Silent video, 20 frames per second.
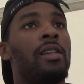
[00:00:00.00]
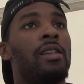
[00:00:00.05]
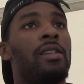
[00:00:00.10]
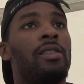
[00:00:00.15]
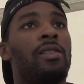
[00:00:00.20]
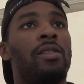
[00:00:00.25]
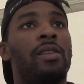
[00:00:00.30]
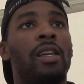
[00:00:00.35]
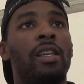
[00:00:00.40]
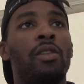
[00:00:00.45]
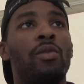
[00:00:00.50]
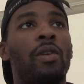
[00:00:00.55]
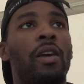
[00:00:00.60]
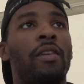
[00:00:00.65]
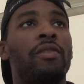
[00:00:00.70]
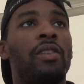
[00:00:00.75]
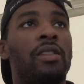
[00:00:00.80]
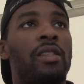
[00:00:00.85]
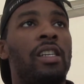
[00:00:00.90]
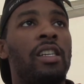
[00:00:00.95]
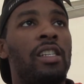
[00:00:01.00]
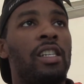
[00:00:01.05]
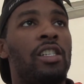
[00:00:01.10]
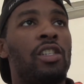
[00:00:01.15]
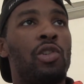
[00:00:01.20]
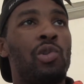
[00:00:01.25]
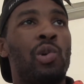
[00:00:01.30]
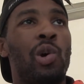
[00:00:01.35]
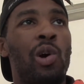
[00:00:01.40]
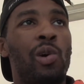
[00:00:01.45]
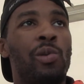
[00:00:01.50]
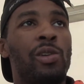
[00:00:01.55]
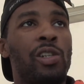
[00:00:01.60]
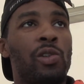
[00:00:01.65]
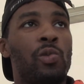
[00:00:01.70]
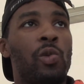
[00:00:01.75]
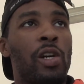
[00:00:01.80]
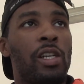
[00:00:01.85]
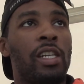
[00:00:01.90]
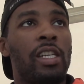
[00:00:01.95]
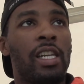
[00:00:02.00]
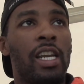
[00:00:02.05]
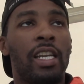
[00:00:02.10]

So then you have the thing that you always wanted,